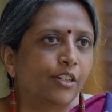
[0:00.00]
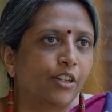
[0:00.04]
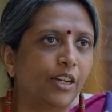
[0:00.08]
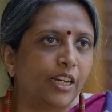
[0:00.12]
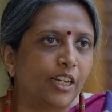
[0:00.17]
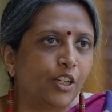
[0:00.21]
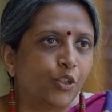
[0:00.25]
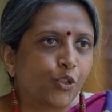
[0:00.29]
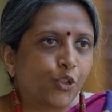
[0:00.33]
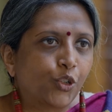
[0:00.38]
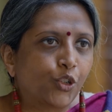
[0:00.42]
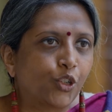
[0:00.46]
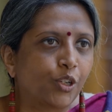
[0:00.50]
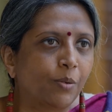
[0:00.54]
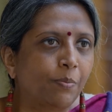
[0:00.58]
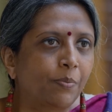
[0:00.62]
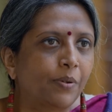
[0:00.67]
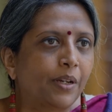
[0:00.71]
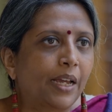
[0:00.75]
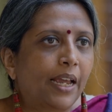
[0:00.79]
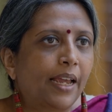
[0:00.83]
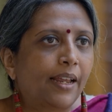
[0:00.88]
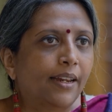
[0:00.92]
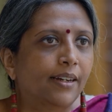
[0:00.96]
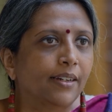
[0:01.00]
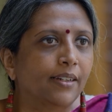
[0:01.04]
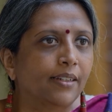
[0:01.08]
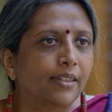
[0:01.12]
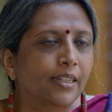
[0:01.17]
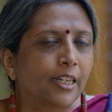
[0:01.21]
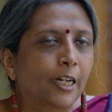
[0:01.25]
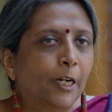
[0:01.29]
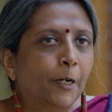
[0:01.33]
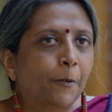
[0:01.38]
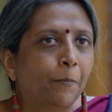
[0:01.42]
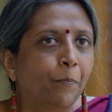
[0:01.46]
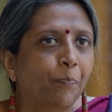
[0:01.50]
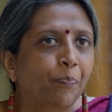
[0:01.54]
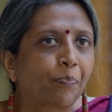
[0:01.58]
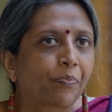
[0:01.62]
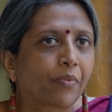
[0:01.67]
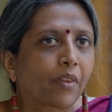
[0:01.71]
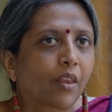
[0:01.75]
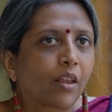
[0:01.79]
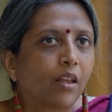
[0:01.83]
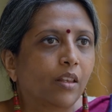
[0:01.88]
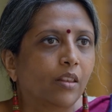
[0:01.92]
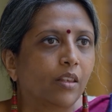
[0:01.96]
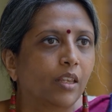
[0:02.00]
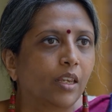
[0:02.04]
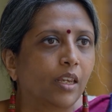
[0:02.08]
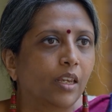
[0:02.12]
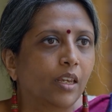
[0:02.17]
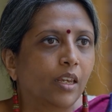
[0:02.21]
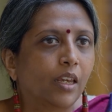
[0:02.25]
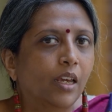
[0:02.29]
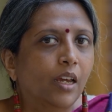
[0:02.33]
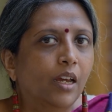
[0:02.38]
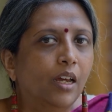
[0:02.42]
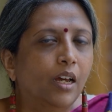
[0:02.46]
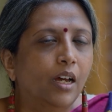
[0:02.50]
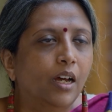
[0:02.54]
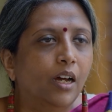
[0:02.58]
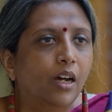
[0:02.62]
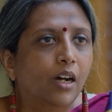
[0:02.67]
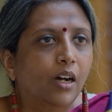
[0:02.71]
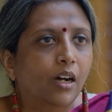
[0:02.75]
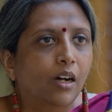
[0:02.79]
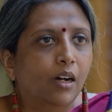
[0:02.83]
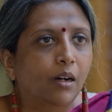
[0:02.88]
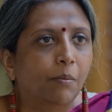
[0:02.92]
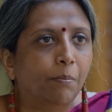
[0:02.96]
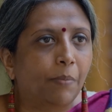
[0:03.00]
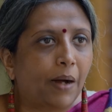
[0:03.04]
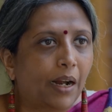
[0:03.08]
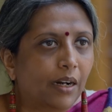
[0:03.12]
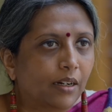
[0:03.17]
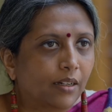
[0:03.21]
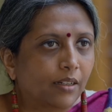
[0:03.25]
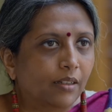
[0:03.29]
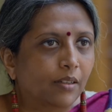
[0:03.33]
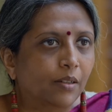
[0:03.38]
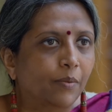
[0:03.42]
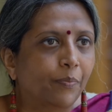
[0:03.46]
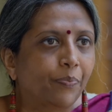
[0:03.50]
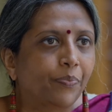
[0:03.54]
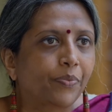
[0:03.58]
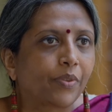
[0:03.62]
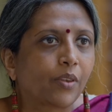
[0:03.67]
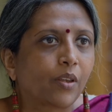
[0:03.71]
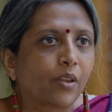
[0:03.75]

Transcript: a relationship and the partner,